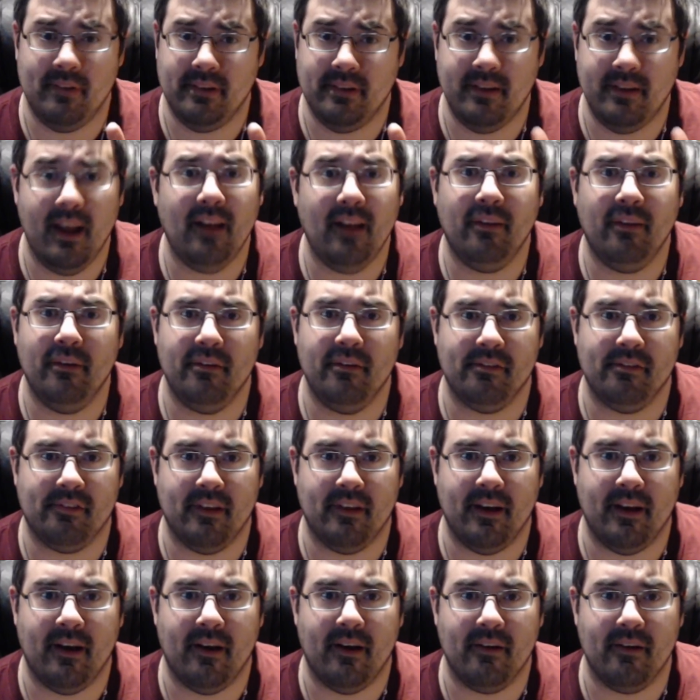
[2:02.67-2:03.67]
tellers
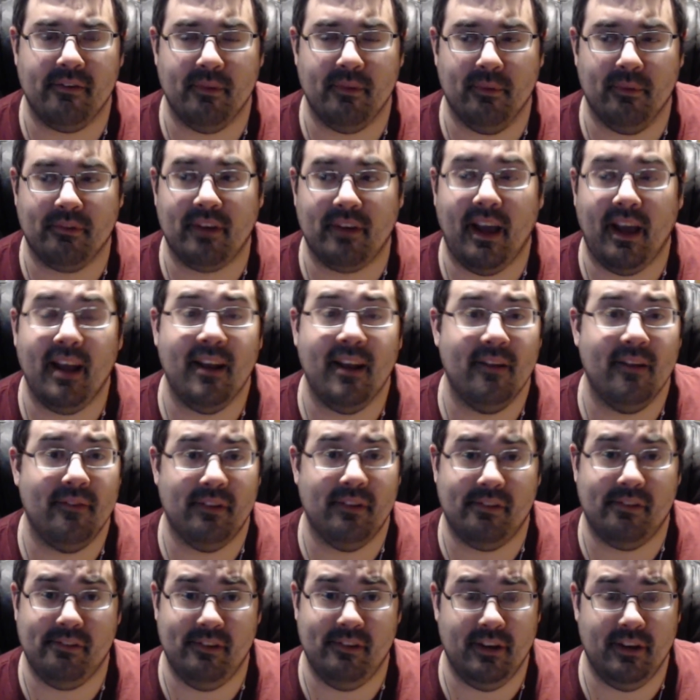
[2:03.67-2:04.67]
there, so it was kind of
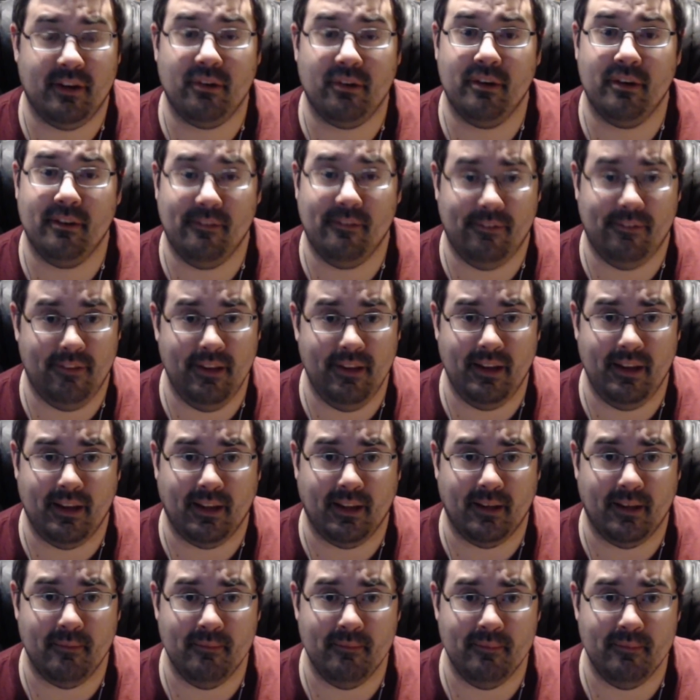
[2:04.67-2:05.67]
this secretive thing.
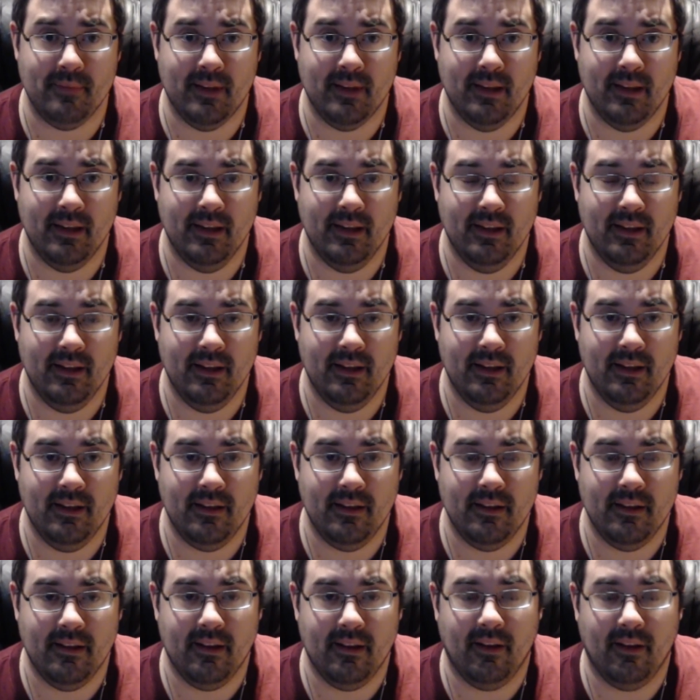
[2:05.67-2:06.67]

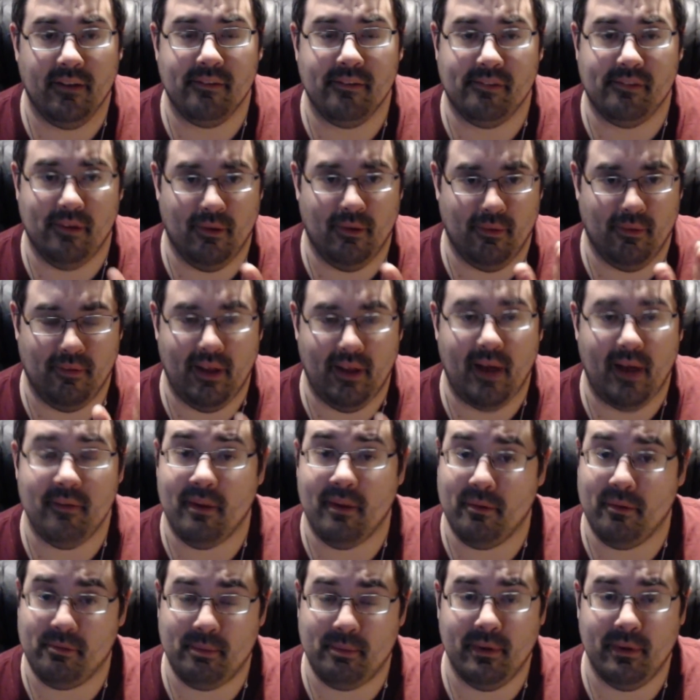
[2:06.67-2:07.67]
So that
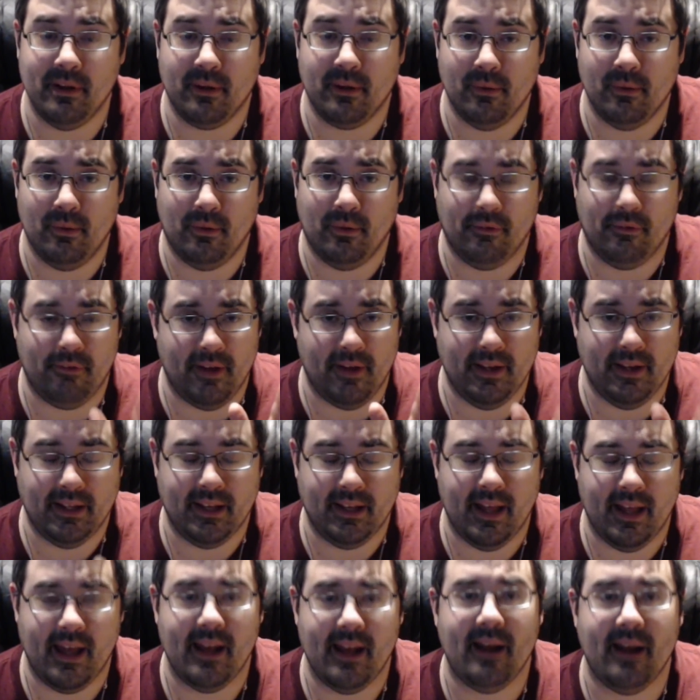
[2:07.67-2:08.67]
was pretty cool finding
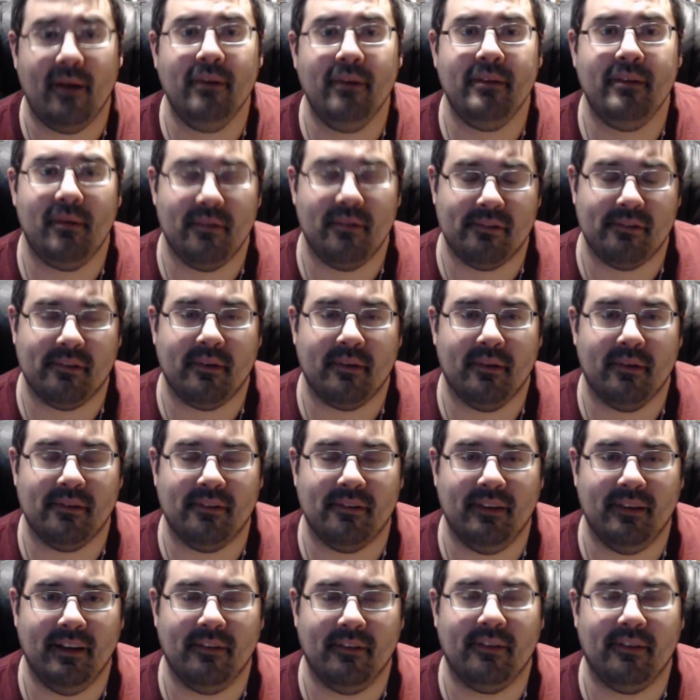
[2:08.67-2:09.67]
that out. That was a
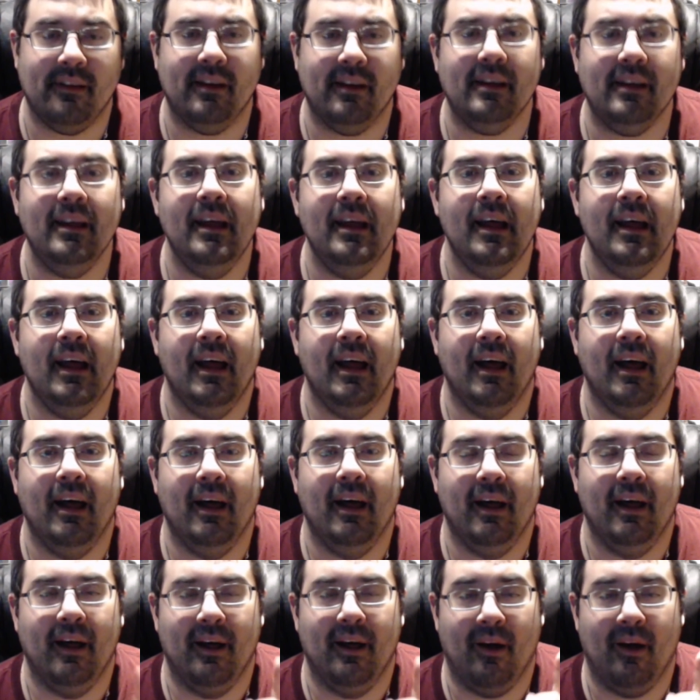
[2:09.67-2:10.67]
neat thing.
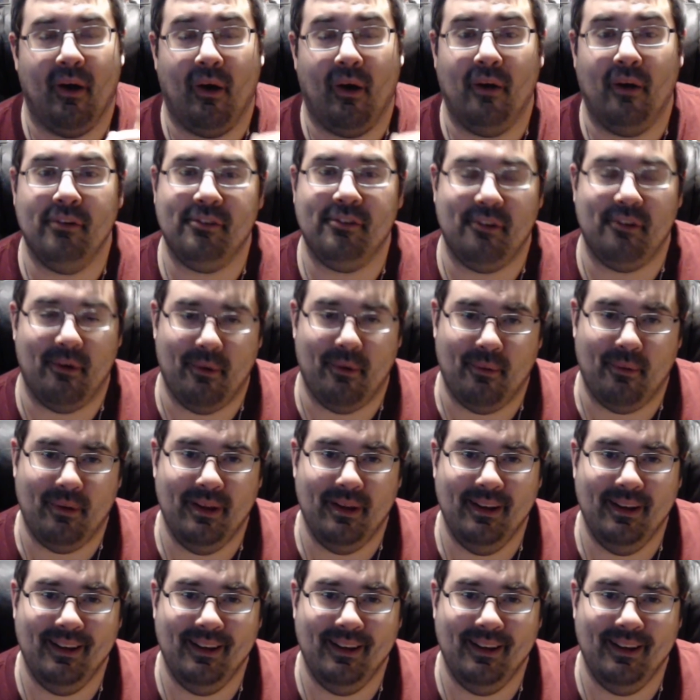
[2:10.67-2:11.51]
Also,